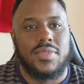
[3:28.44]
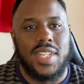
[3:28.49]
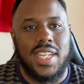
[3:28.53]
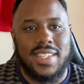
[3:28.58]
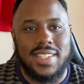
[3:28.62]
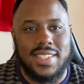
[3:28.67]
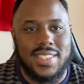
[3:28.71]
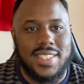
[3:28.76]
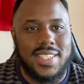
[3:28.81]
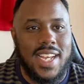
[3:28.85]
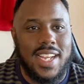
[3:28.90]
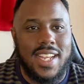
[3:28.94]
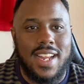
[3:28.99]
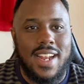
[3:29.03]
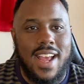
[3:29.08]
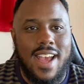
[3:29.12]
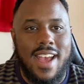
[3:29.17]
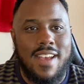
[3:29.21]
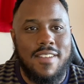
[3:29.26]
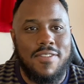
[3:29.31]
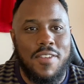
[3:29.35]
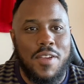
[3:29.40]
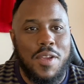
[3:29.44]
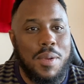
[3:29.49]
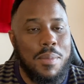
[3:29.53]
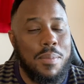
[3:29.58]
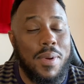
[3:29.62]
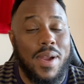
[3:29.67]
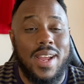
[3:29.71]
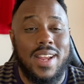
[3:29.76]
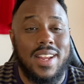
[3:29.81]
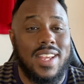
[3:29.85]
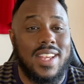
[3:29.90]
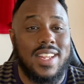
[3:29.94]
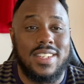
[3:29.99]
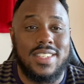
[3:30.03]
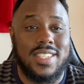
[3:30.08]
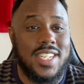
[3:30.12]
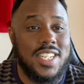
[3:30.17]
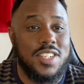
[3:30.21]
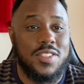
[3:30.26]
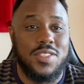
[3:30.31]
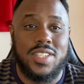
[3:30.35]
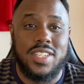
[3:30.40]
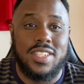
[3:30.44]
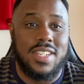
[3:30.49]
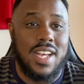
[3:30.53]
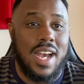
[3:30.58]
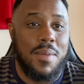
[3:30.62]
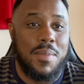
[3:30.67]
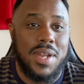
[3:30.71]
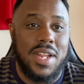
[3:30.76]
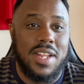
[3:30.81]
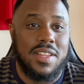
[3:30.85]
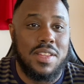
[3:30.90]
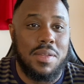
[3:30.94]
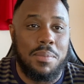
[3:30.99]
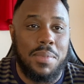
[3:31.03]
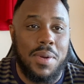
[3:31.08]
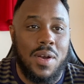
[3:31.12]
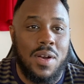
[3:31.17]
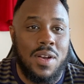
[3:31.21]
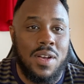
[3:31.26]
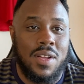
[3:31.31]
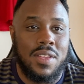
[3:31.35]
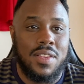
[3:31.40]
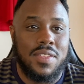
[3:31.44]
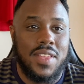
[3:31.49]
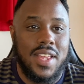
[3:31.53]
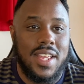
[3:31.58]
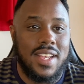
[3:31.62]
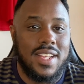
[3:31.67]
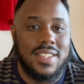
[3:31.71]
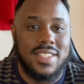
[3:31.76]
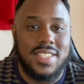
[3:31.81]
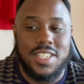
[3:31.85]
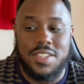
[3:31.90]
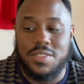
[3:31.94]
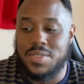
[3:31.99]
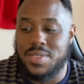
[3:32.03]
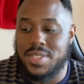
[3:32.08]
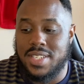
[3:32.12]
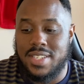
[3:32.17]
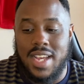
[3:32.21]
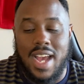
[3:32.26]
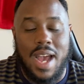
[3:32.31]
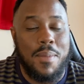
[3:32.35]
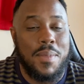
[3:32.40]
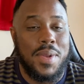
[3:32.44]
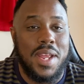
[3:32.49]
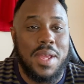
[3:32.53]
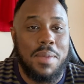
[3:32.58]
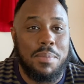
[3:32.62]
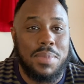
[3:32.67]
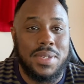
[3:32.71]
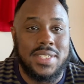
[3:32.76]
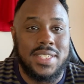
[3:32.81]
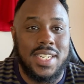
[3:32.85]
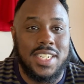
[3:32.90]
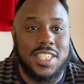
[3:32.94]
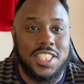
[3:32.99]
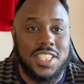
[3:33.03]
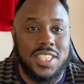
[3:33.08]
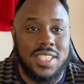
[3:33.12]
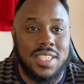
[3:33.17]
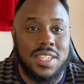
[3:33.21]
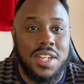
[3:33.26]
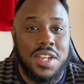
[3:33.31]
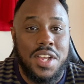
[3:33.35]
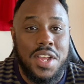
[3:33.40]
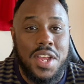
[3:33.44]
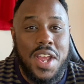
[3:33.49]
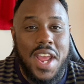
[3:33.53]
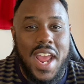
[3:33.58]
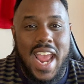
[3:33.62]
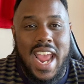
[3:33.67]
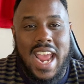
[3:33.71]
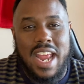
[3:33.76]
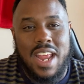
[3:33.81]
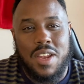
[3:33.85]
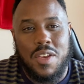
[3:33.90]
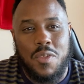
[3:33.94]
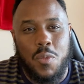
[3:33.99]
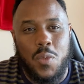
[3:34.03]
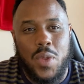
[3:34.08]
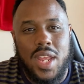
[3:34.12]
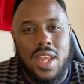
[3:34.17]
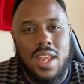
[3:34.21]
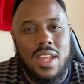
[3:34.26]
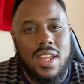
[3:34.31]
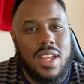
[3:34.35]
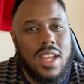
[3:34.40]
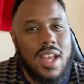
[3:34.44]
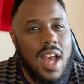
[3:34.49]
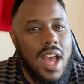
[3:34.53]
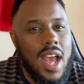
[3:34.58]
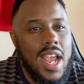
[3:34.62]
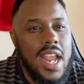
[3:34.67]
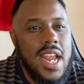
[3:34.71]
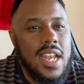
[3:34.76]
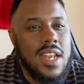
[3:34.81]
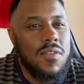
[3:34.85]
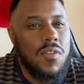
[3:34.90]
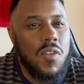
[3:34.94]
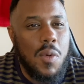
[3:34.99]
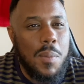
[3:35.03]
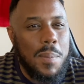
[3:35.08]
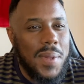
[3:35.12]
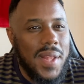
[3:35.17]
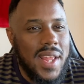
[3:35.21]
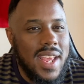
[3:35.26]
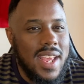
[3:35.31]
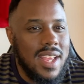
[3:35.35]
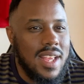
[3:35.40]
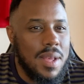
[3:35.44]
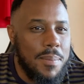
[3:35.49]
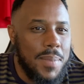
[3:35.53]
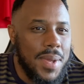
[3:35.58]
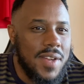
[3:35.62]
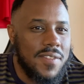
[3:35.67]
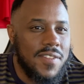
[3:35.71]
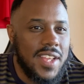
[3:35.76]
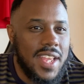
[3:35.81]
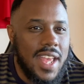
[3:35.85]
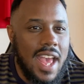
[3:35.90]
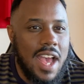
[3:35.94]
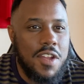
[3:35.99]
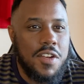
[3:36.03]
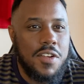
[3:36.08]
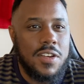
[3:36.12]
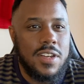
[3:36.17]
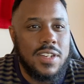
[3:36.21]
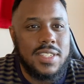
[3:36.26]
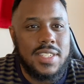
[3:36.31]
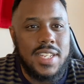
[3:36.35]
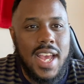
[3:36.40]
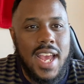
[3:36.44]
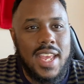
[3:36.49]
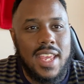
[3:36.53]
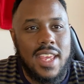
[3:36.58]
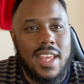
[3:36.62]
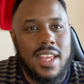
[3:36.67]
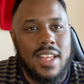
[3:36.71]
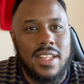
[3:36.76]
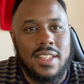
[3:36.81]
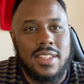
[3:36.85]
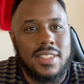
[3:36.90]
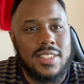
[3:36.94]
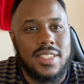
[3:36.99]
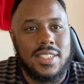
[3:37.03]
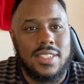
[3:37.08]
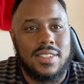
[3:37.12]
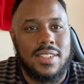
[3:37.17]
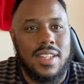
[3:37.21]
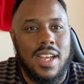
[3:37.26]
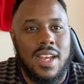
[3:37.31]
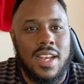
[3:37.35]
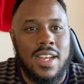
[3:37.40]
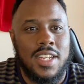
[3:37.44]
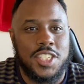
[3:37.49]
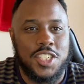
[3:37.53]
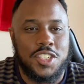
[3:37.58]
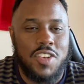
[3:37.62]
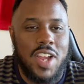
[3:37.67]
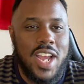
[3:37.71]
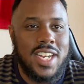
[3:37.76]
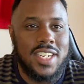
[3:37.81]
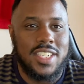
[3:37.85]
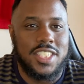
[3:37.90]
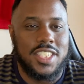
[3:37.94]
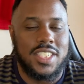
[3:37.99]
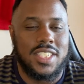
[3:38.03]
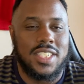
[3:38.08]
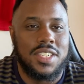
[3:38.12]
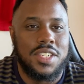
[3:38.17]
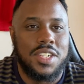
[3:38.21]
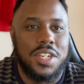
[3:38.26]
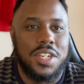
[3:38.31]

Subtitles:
In the second half, Brighton continued to dominate the ball. They continued to dominate possession. And we kind of were playing a bit of a counter-attacking strategy.